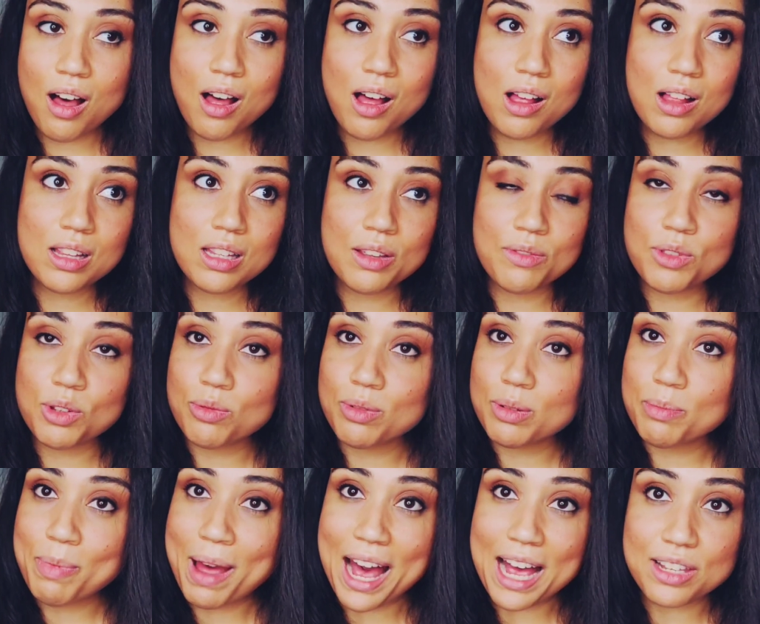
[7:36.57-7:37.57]
all of
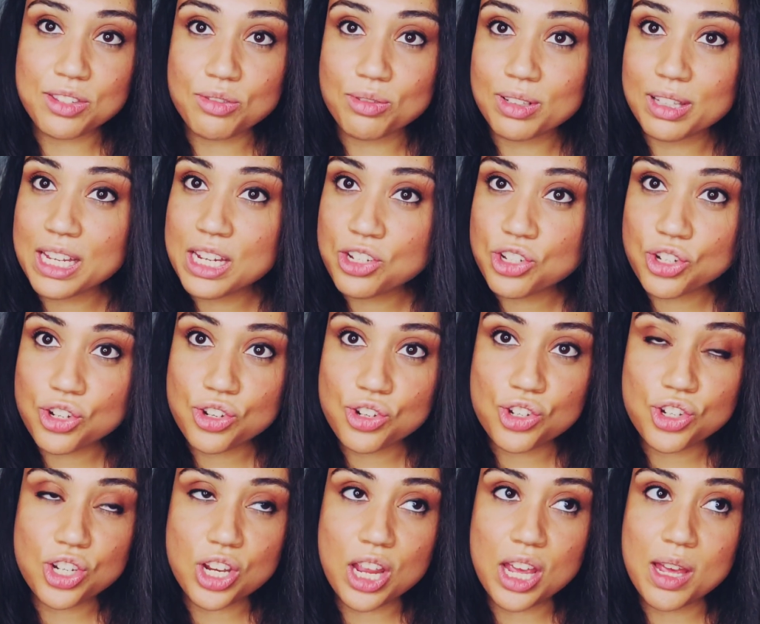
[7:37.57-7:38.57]
the past
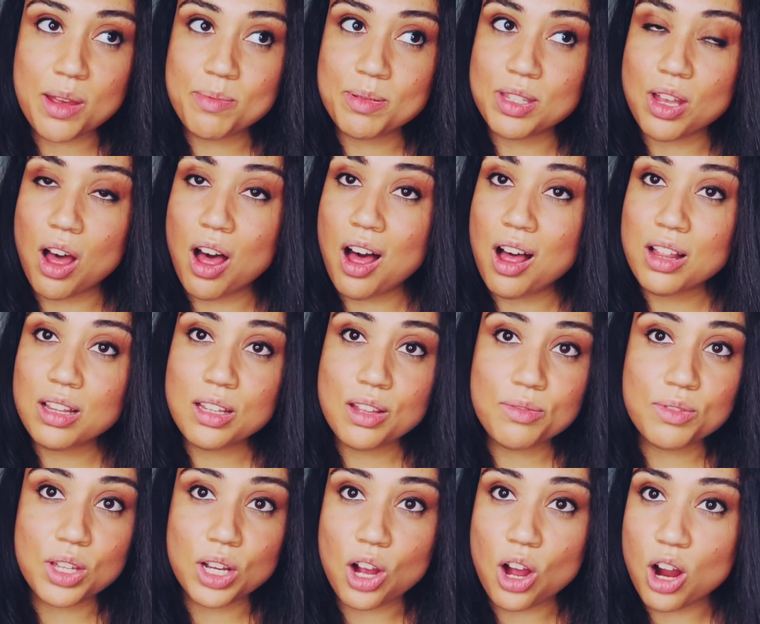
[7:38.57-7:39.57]
relationships, all
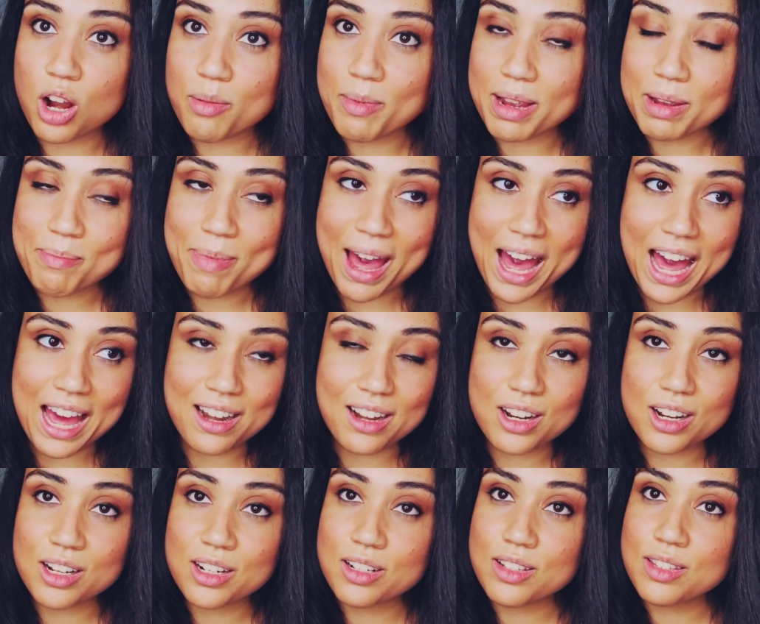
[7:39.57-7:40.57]
of the karmic
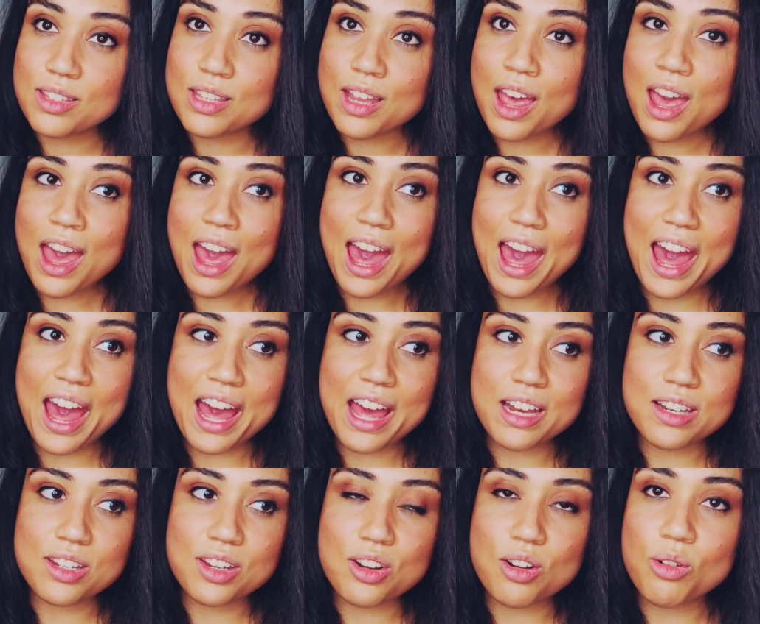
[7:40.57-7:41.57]
patterns,
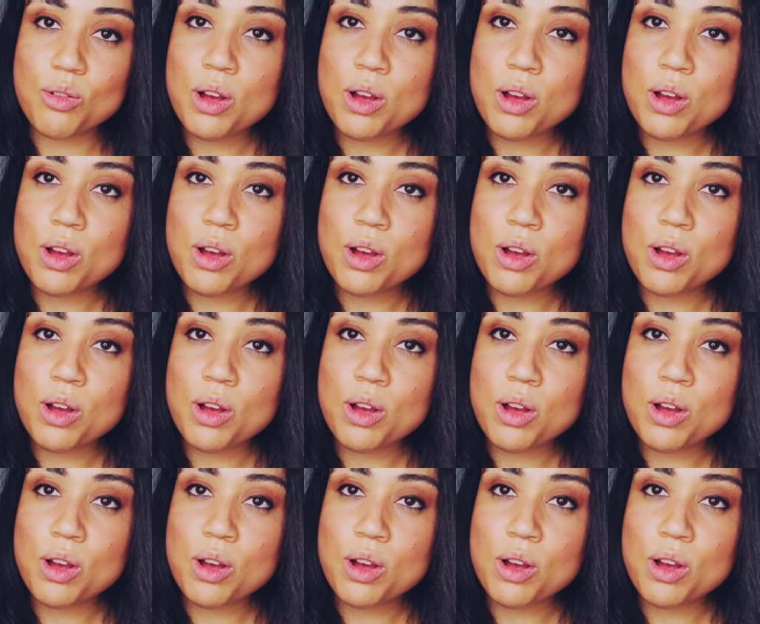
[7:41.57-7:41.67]
and,